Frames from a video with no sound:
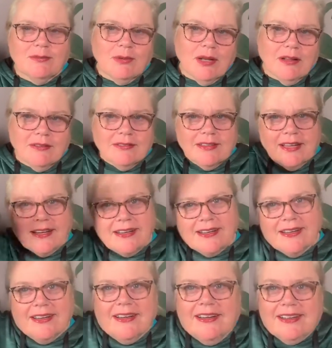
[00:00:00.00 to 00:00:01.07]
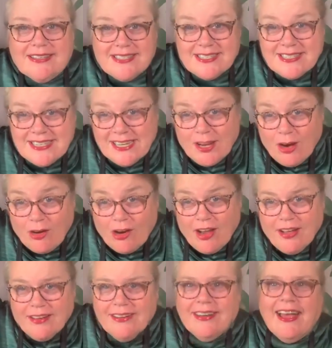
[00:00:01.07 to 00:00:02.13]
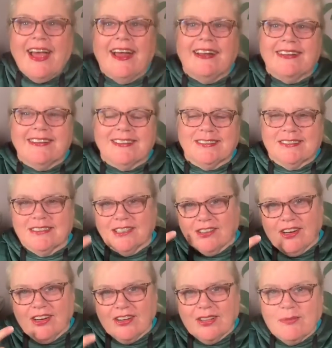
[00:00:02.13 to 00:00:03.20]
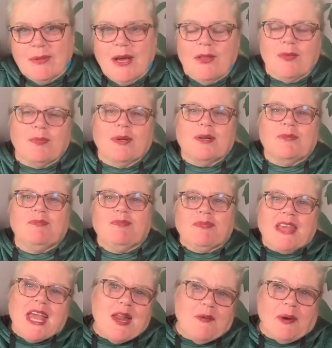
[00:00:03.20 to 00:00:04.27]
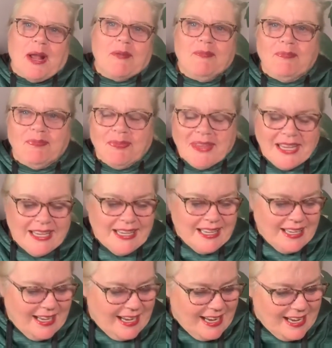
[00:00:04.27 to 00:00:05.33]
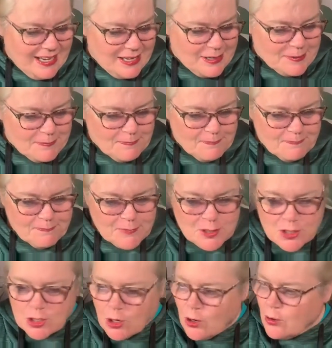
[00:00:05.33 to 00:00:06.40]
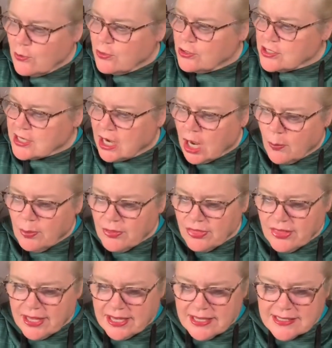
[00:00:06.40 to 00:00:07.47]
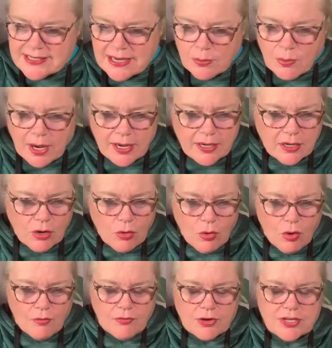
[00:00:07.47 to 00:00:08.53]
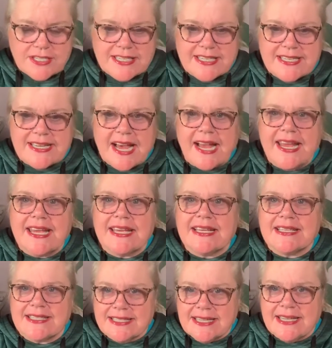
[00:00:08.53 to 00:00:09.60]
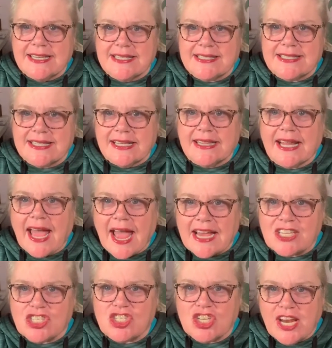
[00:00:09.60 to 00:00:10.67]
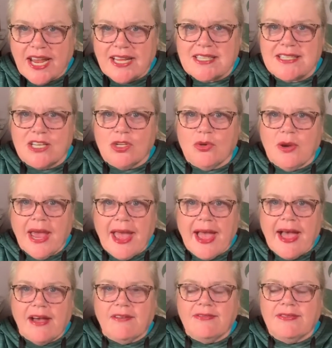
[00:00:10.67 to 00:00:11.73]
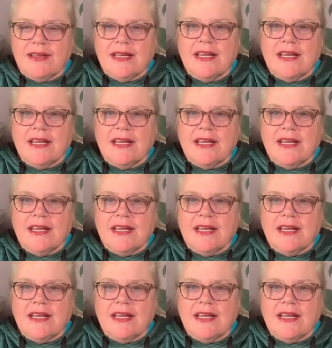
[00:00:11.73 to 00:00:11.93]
Well, like a tiara, not a crown in the mouth, but anyway. Um, so there's a couple things I want to go over. Tonight is the last chance that you have